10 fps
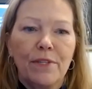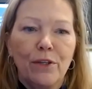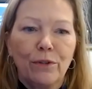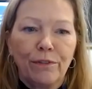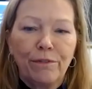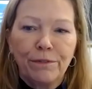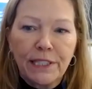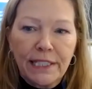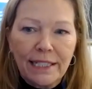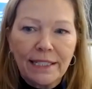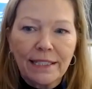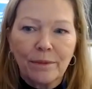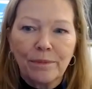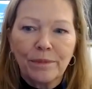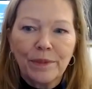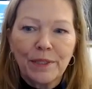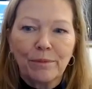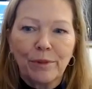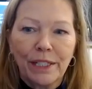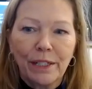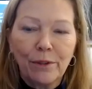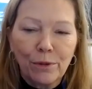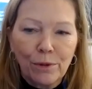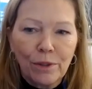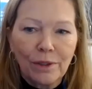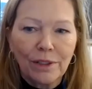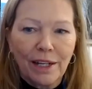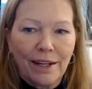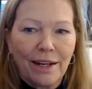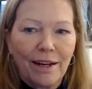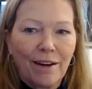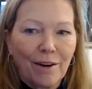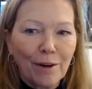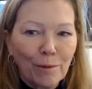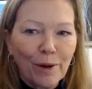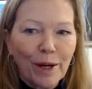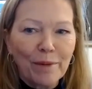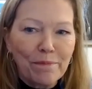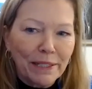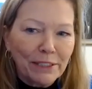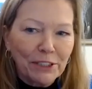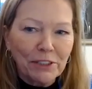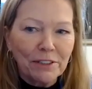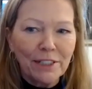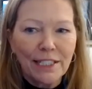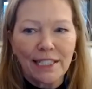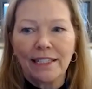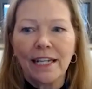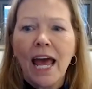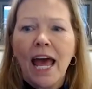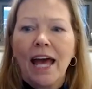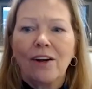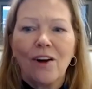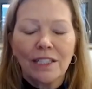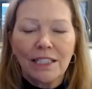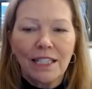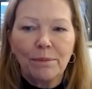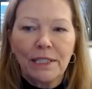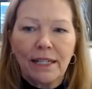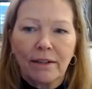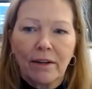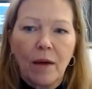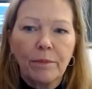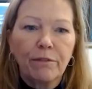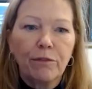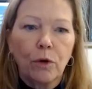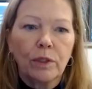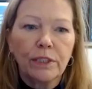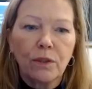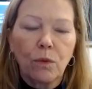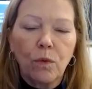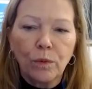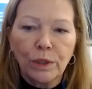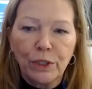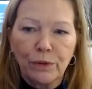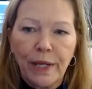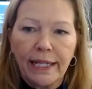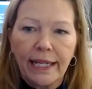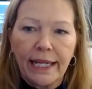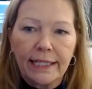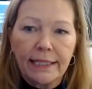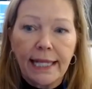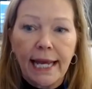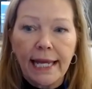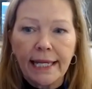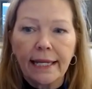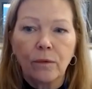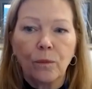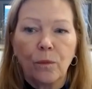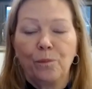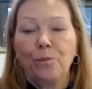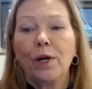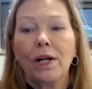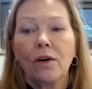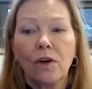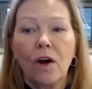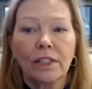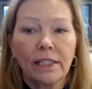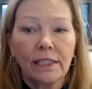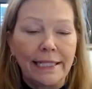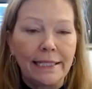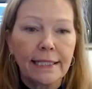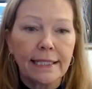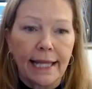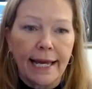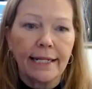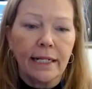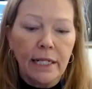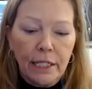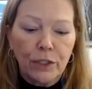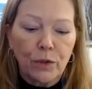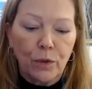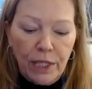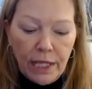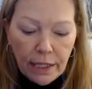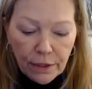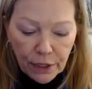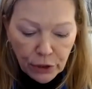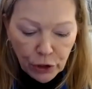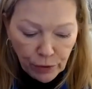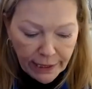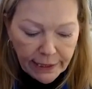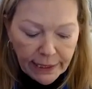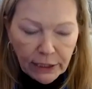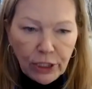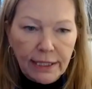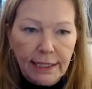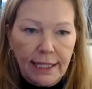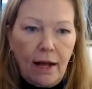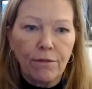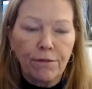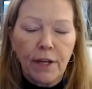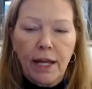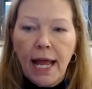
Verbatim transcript: you'll see some really cool artwork and pictures and concepts that are coming forward. So what we're doing is taking what I'll call a clean slate. so the train station itself,